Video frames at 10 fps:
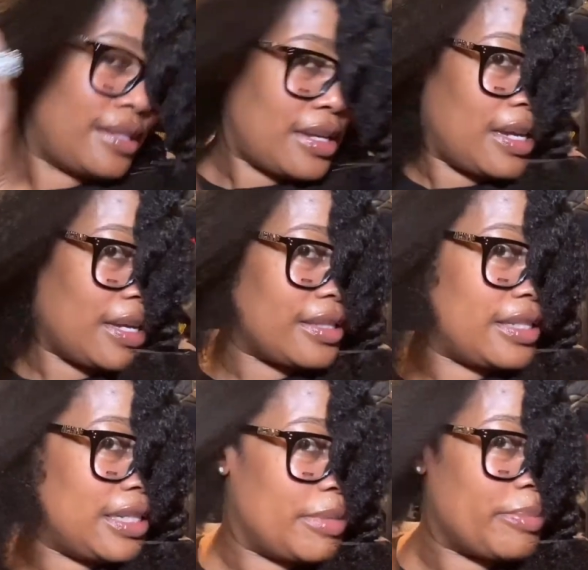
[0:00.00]
The
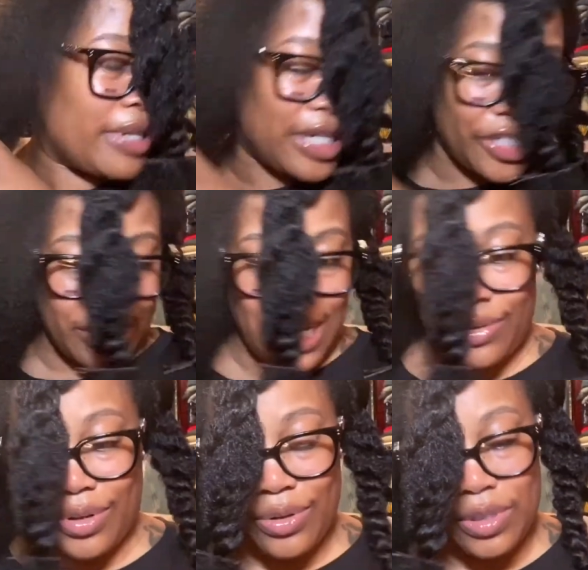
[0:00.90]
Denman brush, I
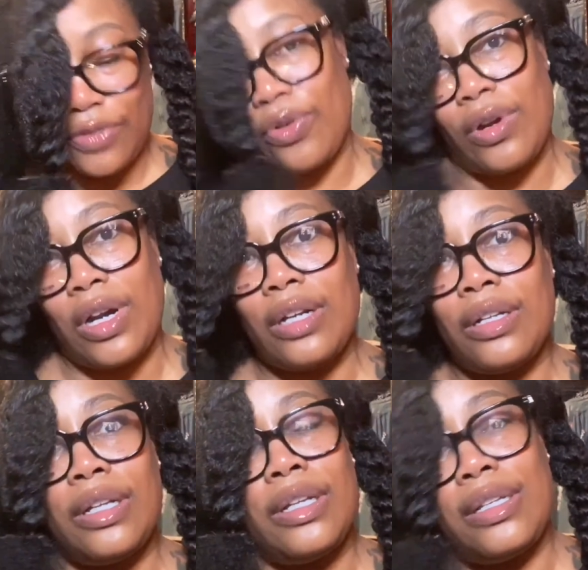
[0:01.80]
don't know who it's for.
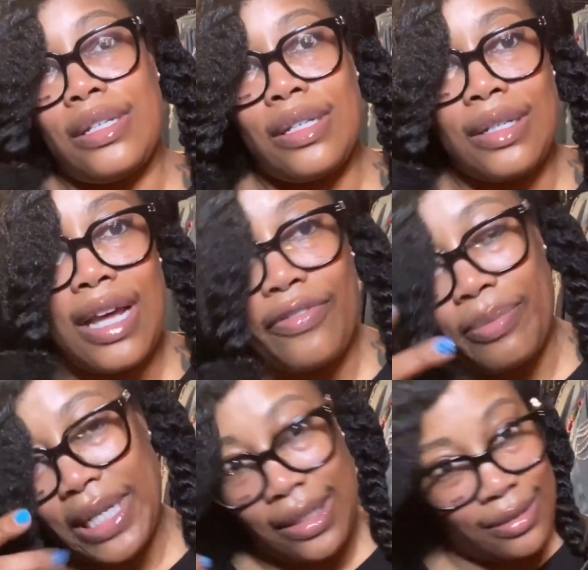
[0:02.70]
Not for
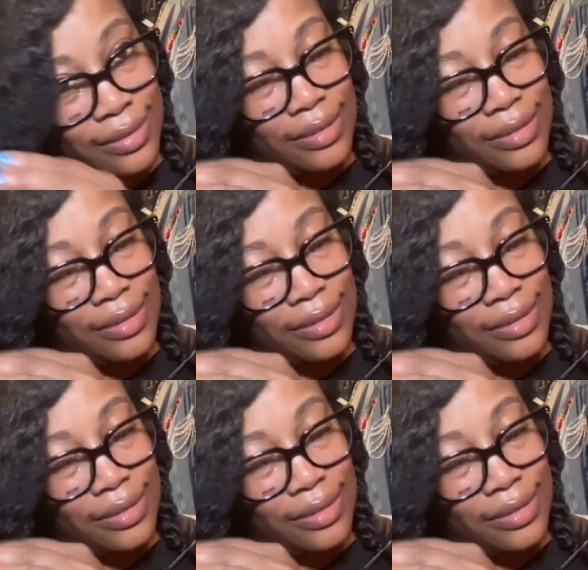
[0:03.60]
me.